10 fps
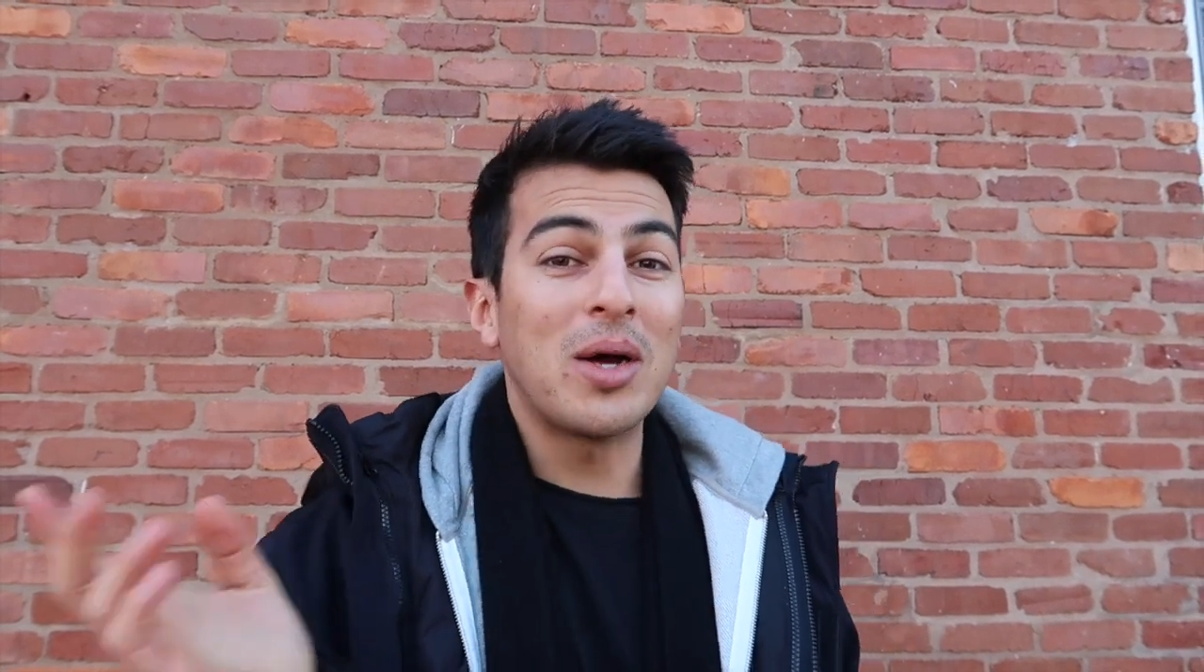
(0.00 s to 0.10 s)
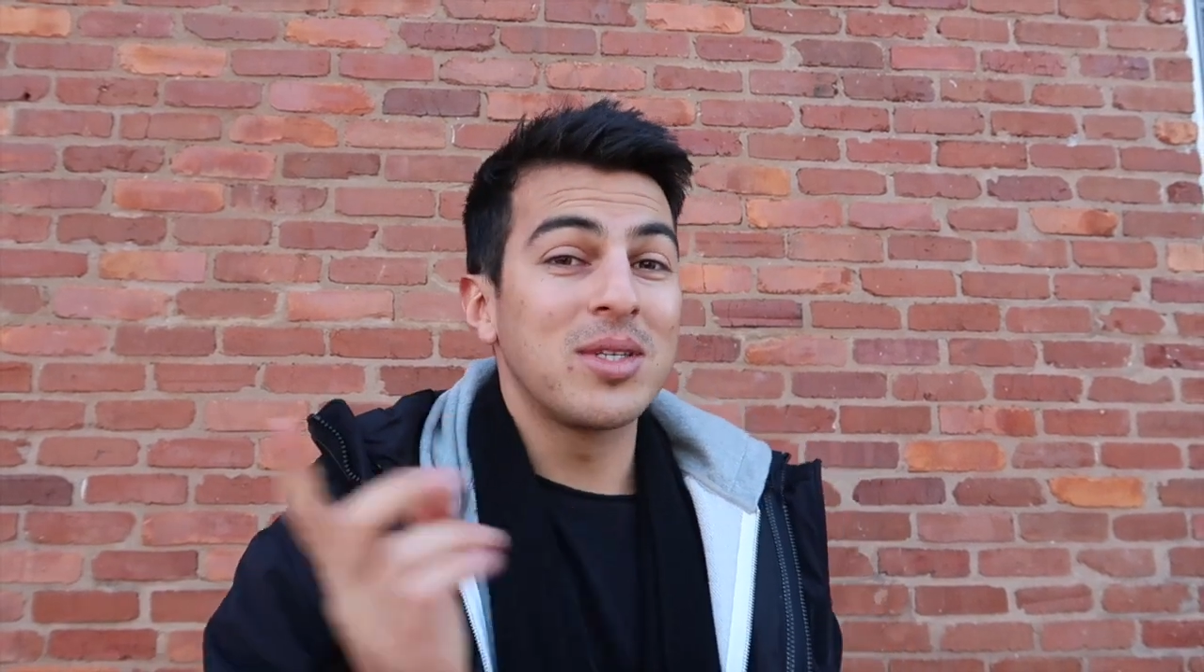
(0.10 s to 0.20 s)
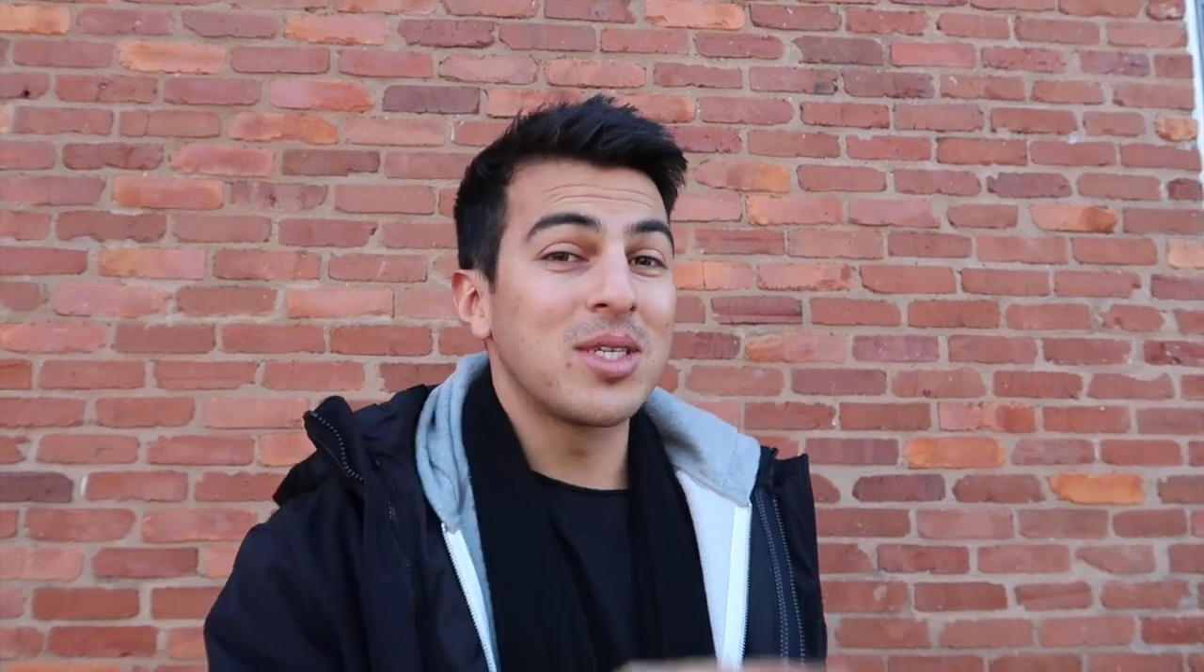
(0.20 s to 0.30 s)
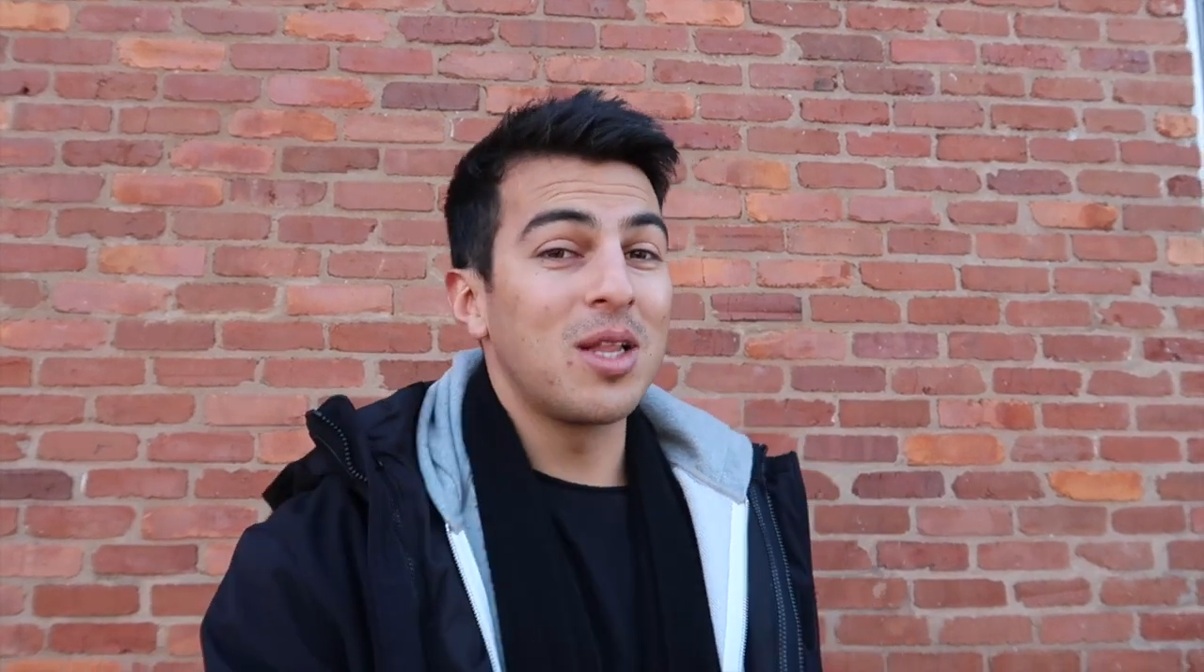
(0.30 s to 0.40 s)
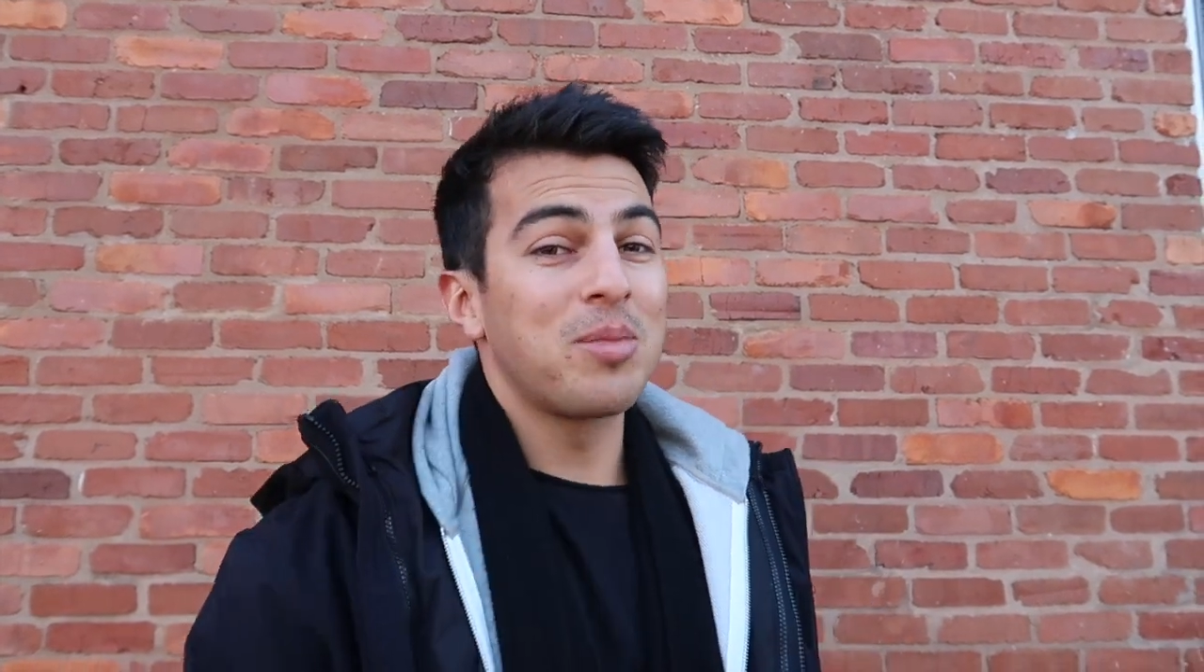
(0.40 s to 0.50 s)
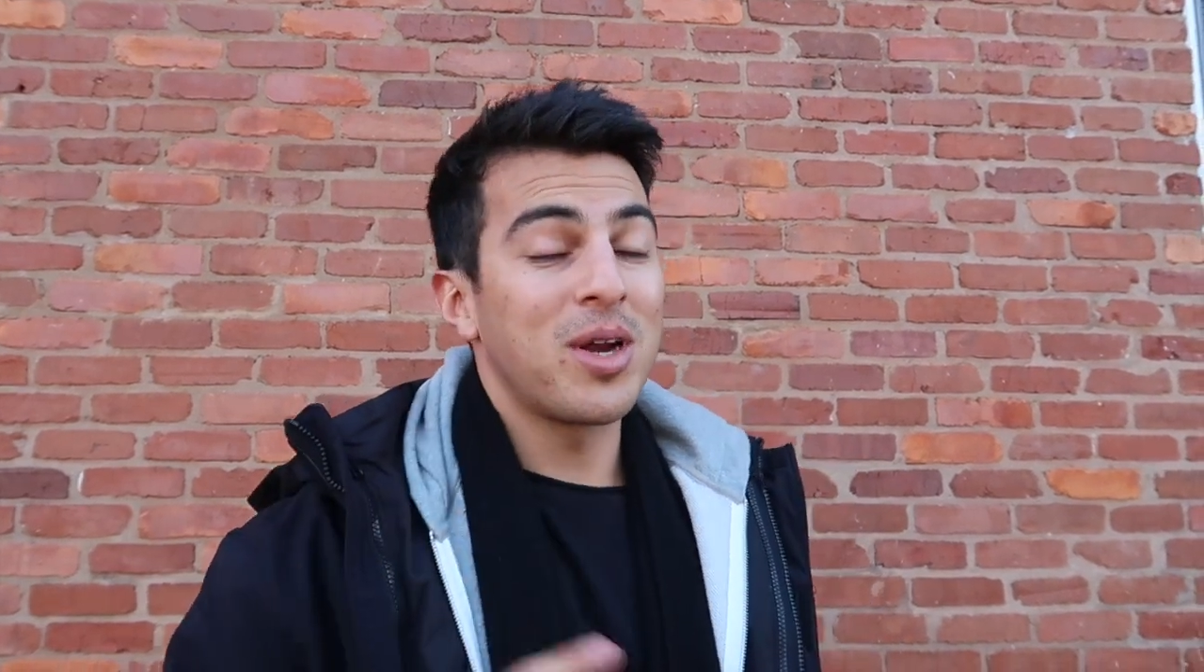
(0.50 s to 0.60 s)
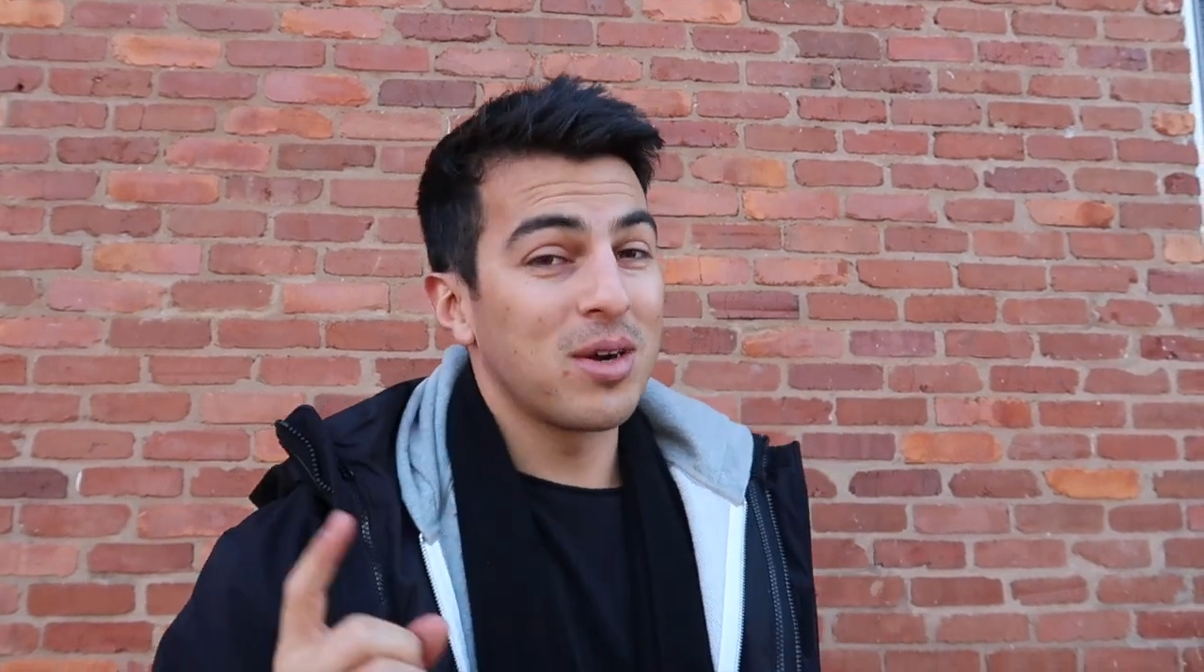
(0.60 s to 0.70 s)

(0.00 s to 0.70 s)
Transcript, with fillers: out and celebrate